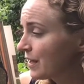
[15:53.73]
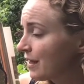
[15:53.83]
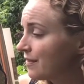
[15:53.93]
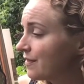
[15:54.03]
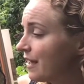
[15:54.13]

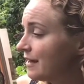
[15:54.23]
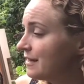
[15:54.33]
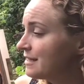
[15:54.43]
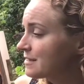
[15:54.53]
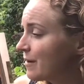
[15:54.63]
Then
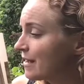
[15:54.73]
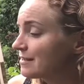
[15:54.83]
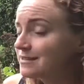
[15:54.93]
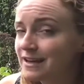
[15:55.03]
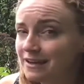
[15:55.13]
he
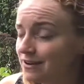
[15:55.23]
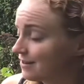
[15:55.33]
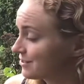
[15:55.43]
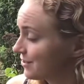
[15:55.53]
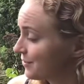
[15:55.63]
smiled and
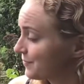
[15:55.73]
hugged her.